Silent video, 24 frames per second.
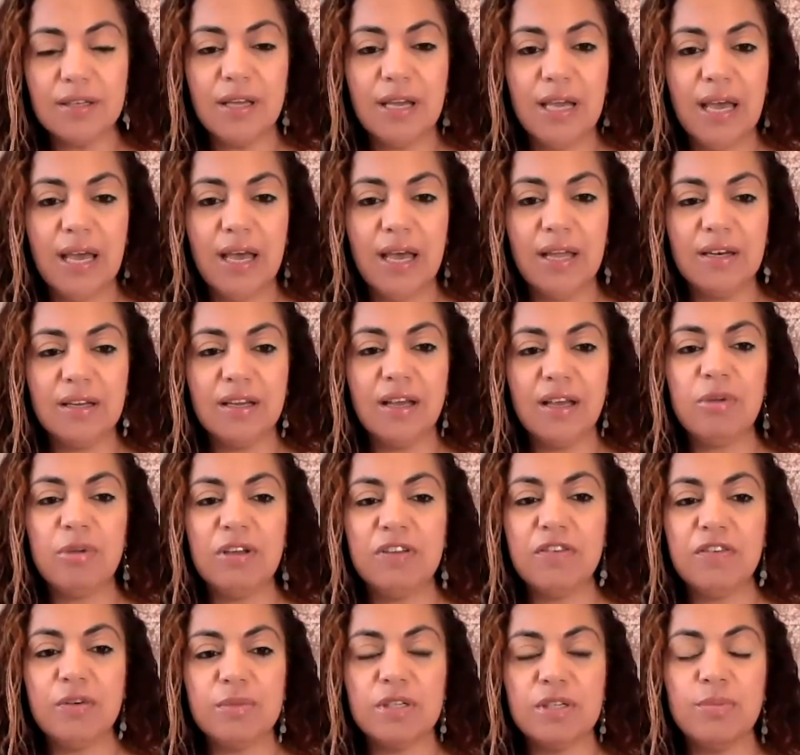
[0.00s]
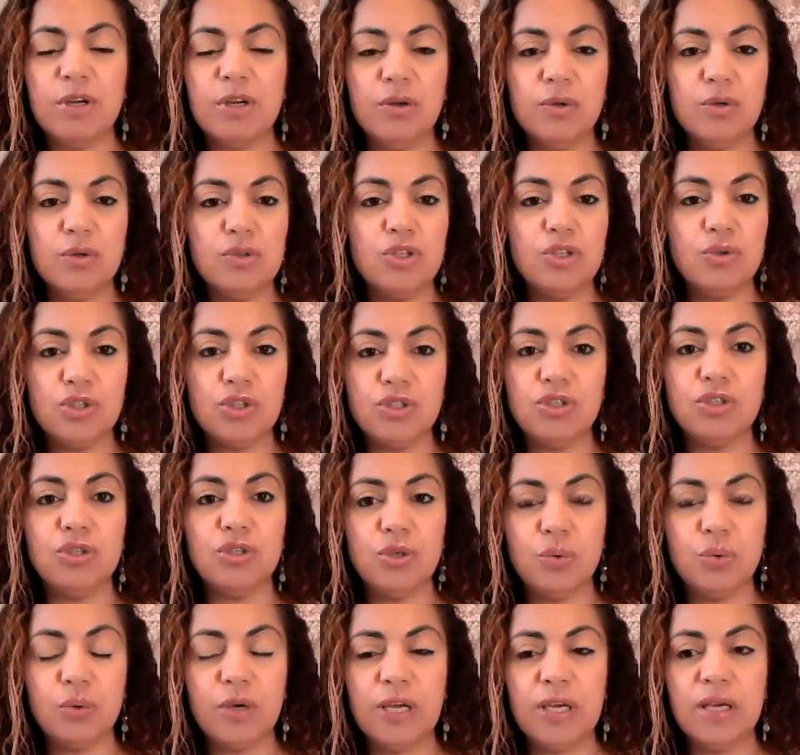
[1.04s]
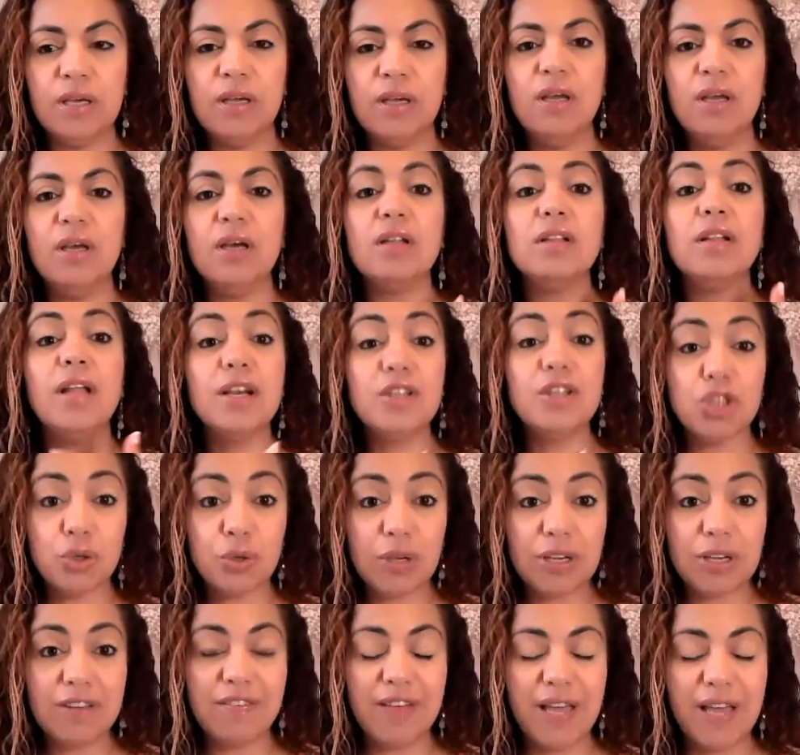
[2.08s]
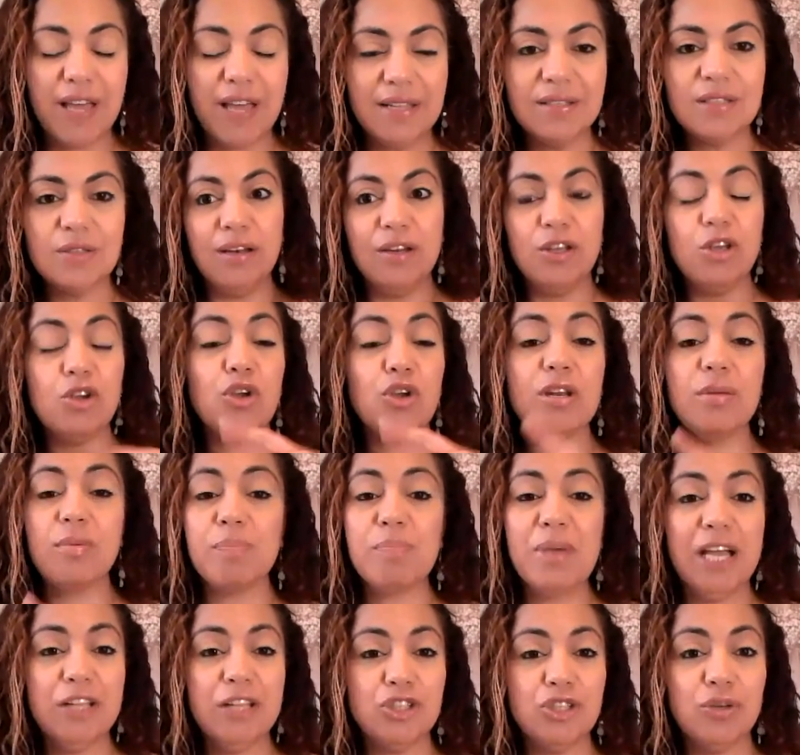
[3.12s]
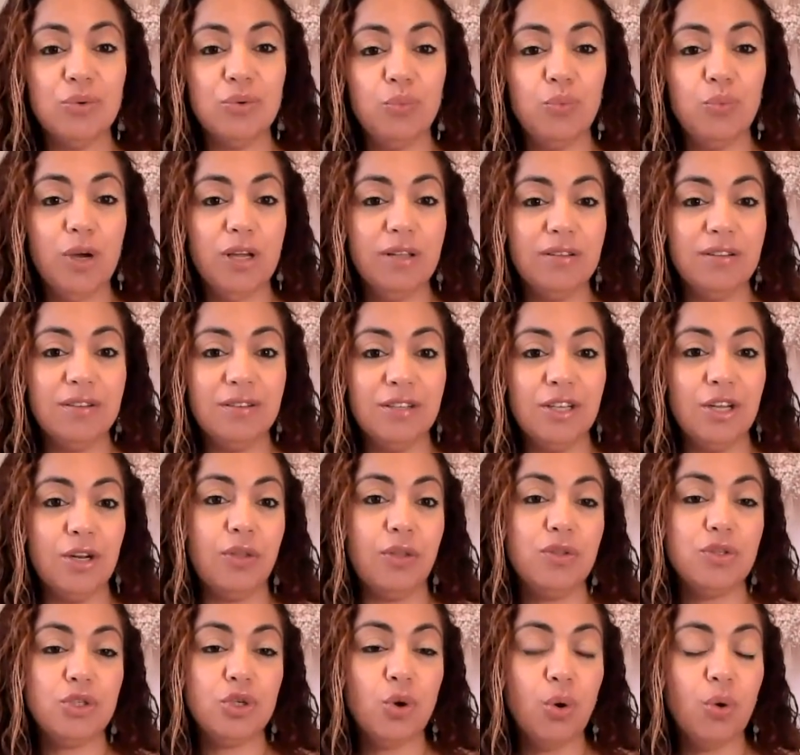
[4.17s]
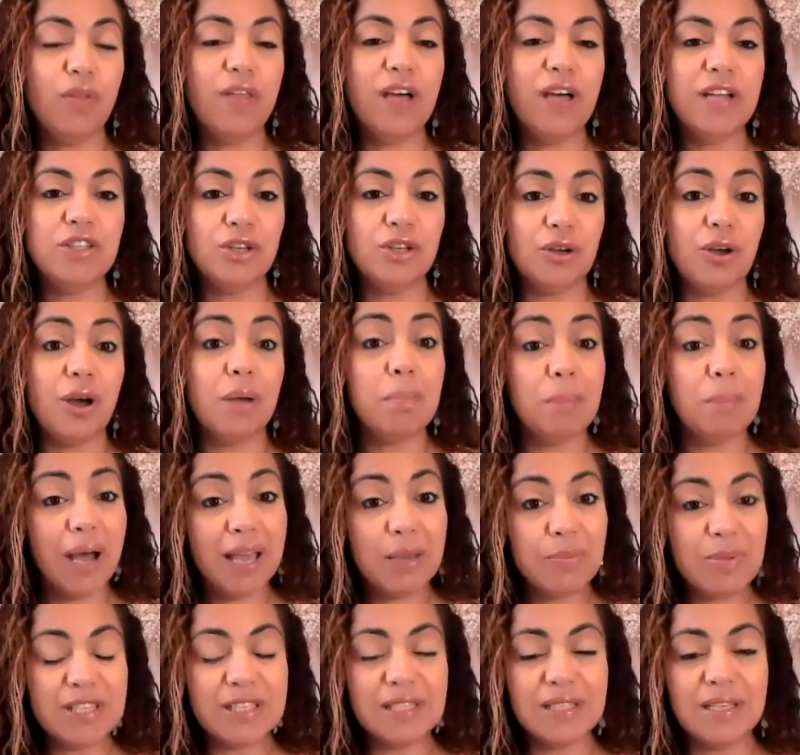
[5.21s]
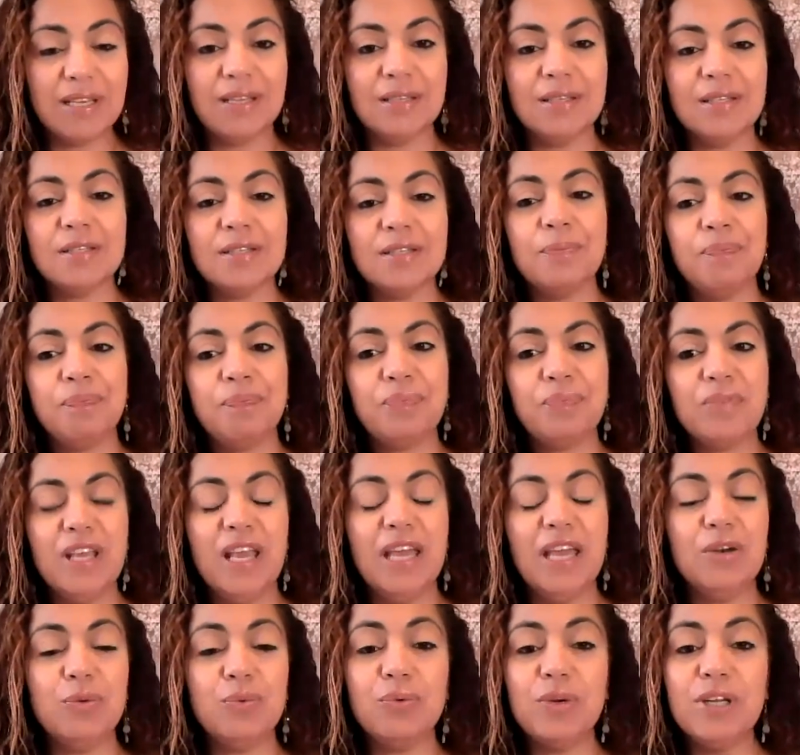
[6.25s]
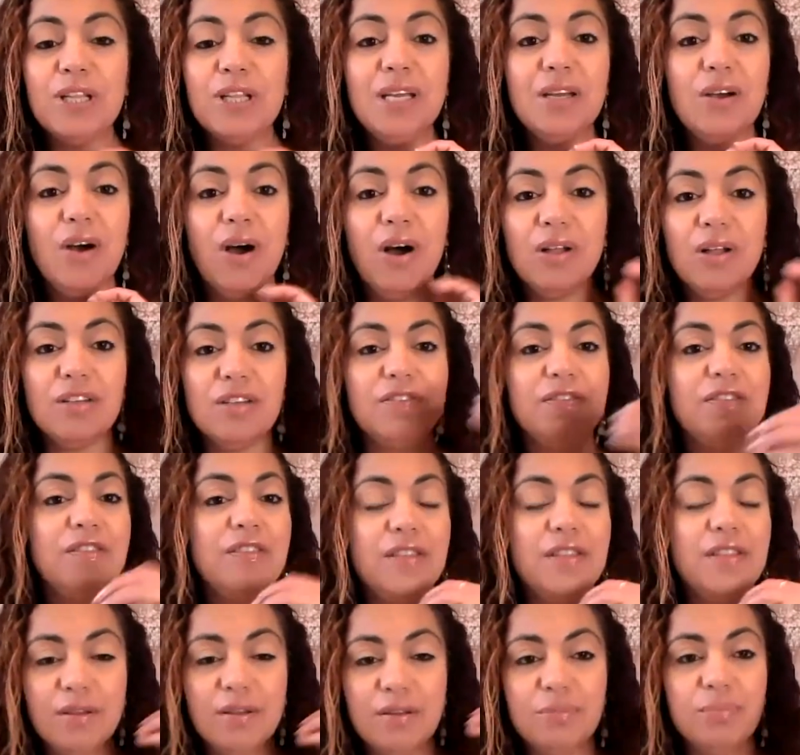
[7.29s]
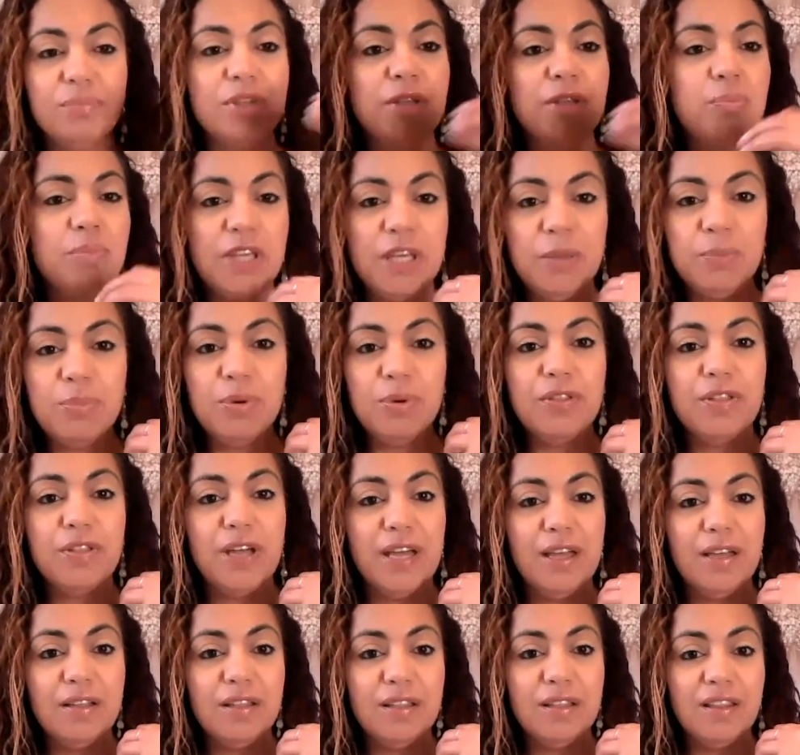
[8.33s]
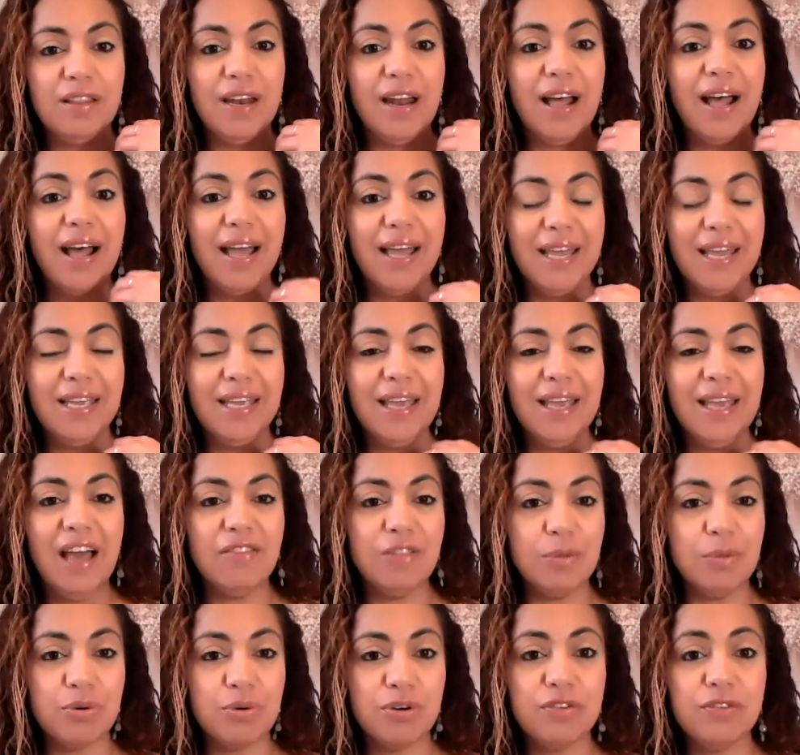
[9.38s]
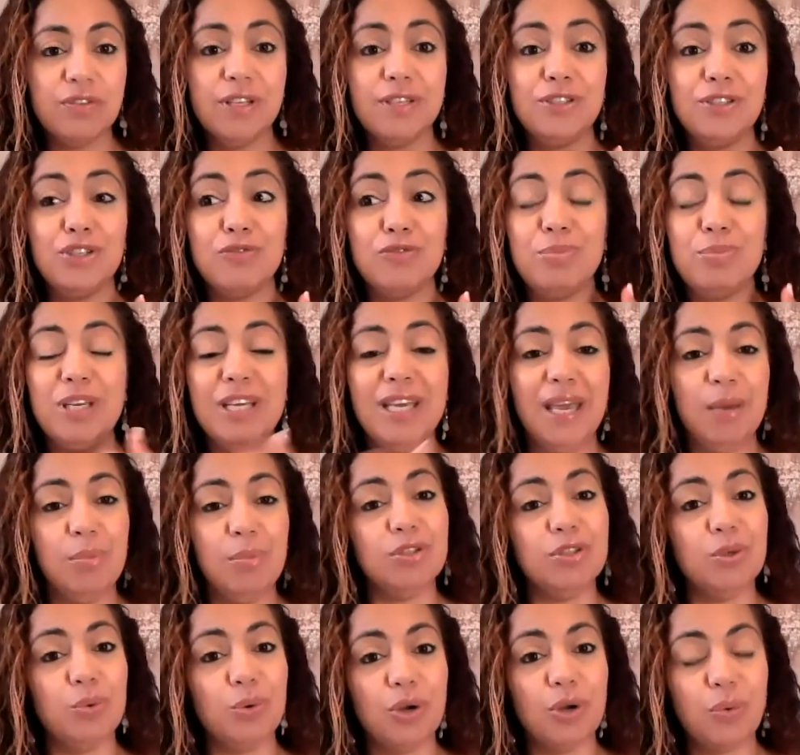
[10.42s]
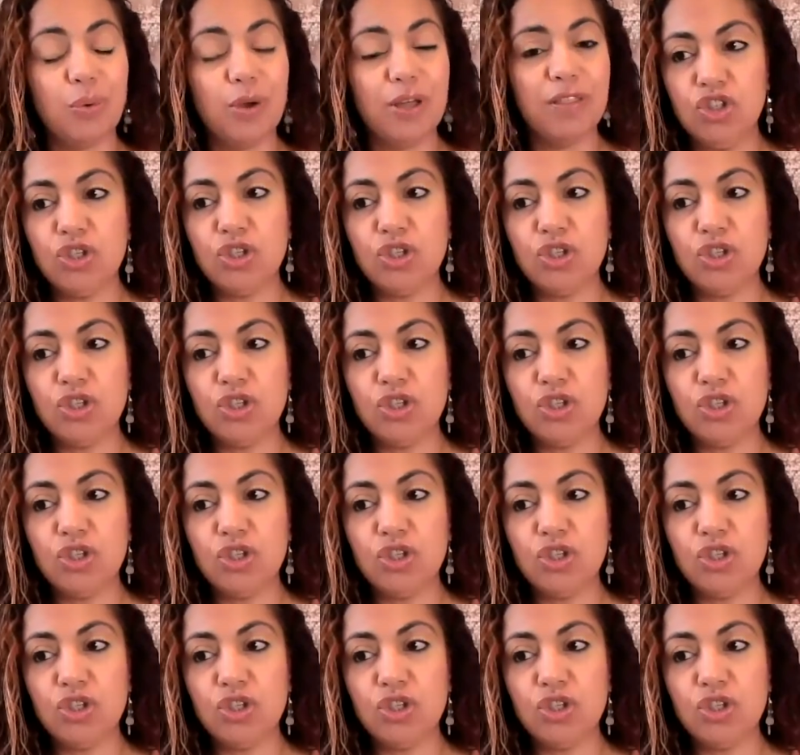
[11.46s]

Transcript: And coming from someone who's used to doing luxury events, you can imagine what, you know, the toll that took on my business and really all of the people that I have the privilege of being able to work with.